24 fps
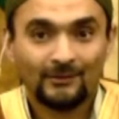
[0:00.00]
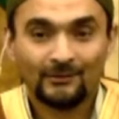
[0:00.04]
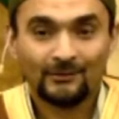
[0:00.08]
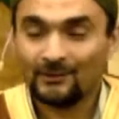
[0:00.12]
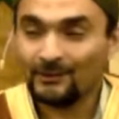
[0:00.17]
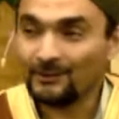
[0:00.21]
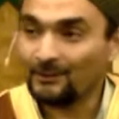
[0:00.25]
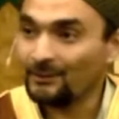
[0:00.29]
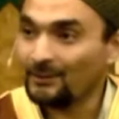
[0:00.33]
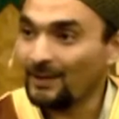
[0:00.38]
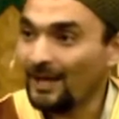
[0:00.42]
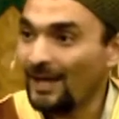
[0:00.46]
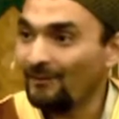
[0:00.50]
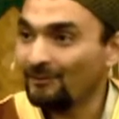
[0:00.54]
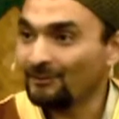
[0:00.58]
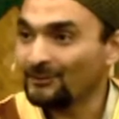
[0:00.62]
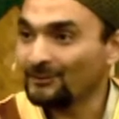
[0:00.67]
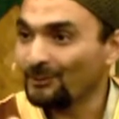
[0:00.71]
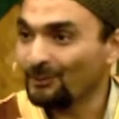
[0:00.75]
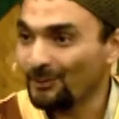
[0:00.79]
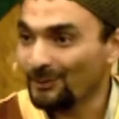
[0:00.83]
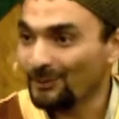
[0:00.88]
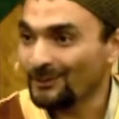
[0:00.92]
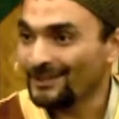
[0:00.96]
so you don't have
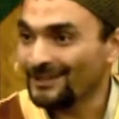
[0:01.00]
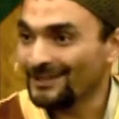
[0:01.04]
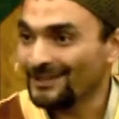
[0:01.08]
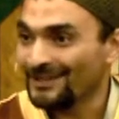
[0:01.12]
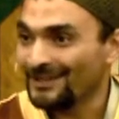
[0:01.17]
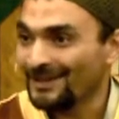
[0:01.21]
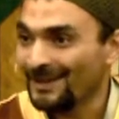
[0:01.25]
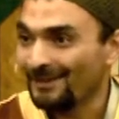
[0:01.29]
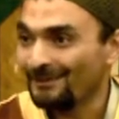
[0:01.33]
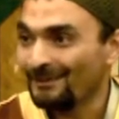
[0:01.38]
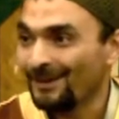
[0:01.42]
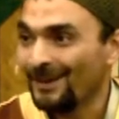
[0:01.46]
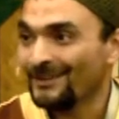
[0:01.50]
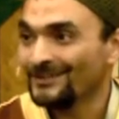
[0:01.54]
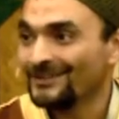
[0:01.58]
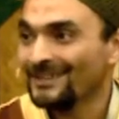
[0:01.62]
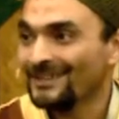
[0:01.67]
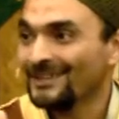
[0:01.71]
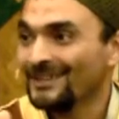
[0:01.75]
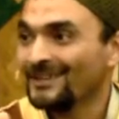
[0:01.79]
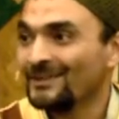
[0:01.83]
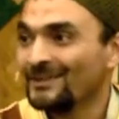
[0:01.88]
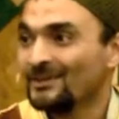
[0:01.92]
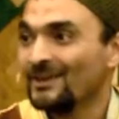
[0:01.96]
to worry about
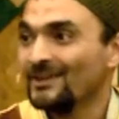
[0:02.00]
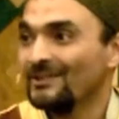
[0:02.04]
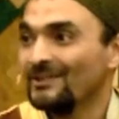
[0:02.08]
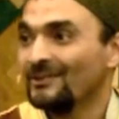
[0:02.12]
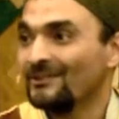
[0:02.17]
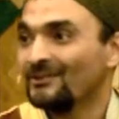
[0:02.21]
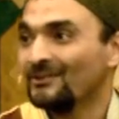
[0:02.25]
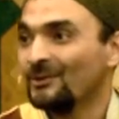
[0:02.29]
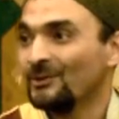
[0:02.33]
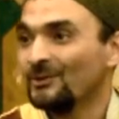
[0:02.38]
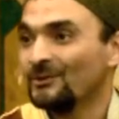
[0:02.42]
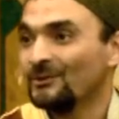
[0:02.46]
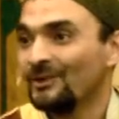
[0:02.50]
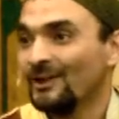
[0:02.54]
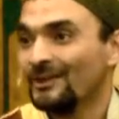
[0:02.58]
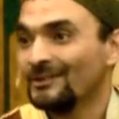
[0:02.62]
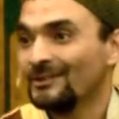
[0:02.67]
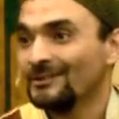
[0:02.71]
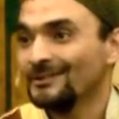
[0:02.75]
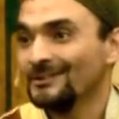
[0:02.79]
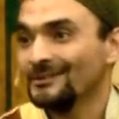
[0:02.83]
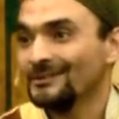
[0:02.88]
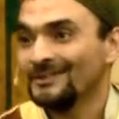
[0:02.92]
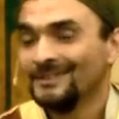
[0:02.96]
any crazy
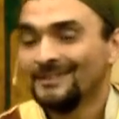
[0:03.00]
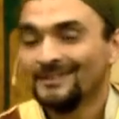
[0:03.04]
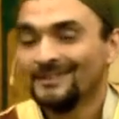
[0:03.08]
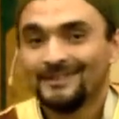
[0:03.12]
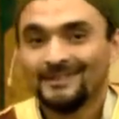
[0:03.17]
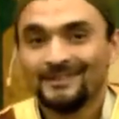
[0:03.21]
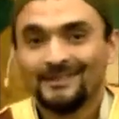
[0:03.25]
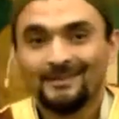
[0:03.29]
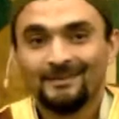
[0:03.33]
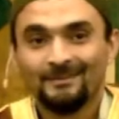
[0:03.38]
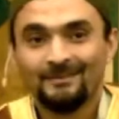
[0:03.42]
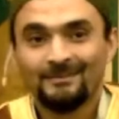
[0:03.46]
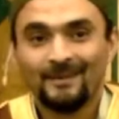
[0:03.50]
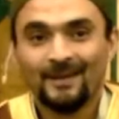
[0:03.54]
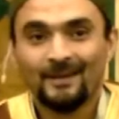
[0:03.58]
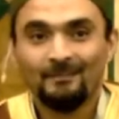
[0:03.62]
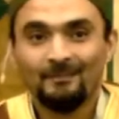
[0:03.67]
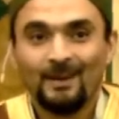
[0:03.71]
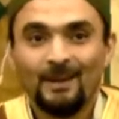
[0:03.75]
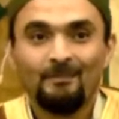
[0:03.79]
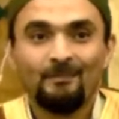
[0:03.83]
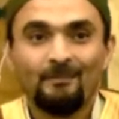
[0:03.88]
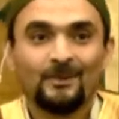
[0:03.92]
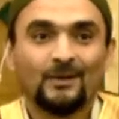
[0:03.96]
suicidal uh,
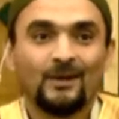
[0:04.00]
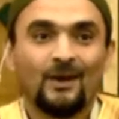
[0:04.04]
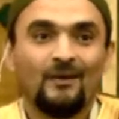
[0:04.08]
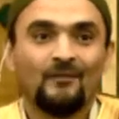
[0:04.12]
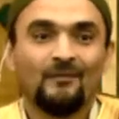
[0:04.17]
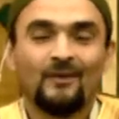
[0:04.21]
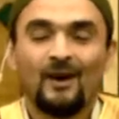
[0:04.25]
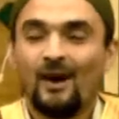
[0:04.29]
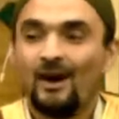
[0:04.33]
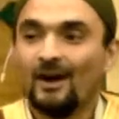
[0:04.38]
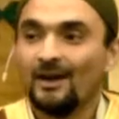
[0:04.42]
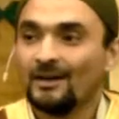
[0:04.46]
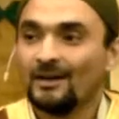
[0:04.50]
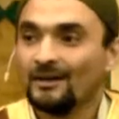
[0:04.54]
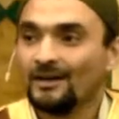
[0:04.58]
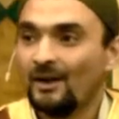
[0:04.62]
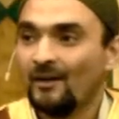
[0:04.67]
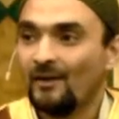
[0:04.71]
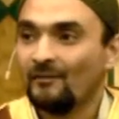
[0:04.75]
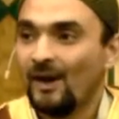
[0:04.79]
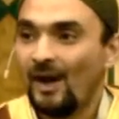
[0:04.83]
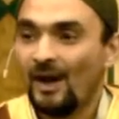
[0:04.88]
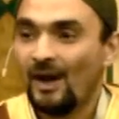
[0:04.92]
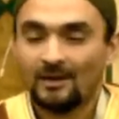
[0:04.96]
member of our,
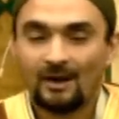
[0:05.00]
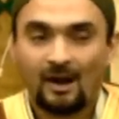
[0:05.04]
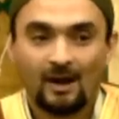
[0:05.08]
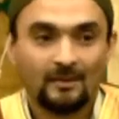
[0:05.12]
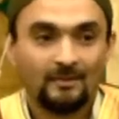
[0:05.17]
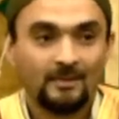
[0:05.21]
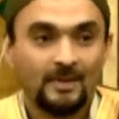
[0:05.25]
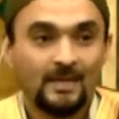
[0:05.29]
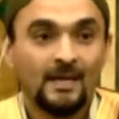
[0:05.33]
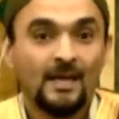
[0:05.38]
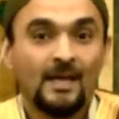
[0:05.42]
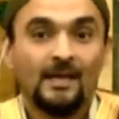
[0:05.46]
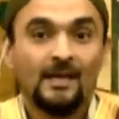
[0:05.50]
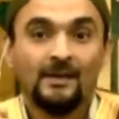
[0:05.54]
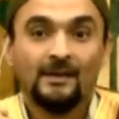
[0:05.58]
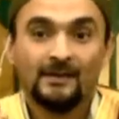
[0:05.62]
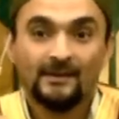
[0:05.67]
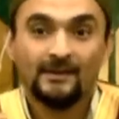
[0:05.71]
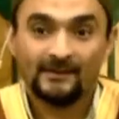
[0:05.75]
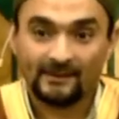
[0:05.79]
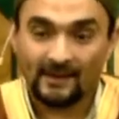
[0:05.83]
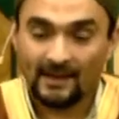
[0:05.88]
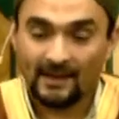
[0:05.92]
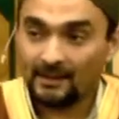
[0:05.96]
of our army.
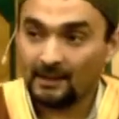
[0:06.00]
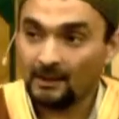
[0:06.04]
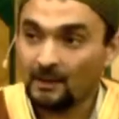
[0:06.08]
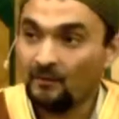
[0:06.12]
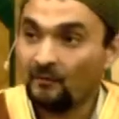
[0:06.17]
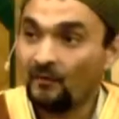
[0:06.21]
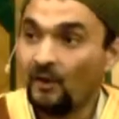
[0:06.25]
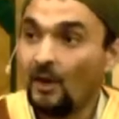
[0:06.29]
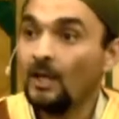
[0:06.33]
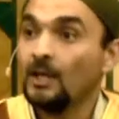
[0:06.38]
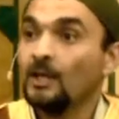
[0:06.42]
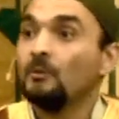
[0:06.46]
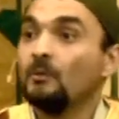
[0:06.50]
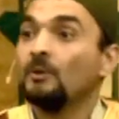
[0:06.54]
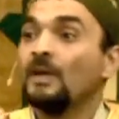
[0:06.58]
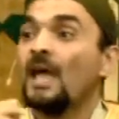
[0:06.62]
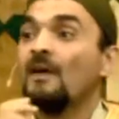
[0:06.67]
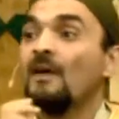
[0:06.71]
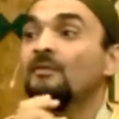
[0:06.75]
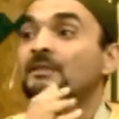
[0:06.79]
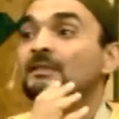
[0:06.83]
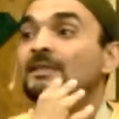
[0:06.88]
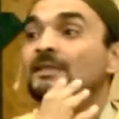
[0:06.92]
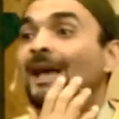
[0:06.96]
Second of all, we
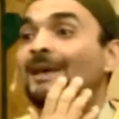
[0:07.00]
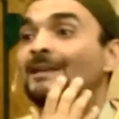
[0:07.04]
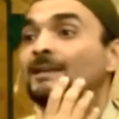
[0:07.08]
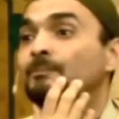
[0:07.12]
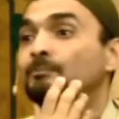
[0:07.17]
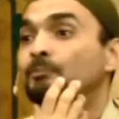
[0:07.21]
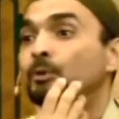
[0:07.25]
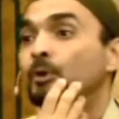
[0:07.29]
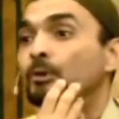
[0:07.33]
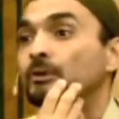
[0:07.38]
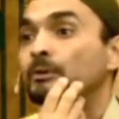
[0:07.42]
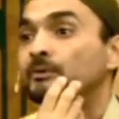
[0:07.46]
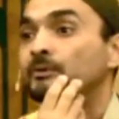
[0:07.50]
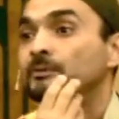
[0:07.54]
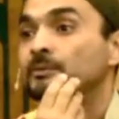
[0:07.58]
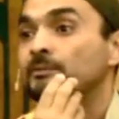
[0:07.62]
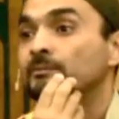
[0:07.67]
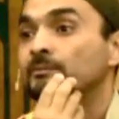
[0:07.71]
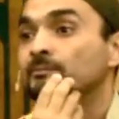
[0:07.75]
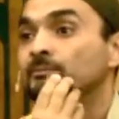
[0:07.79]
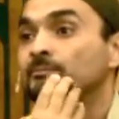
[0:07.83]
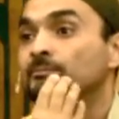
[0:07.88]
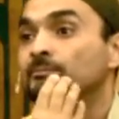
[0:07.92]
have a catapult.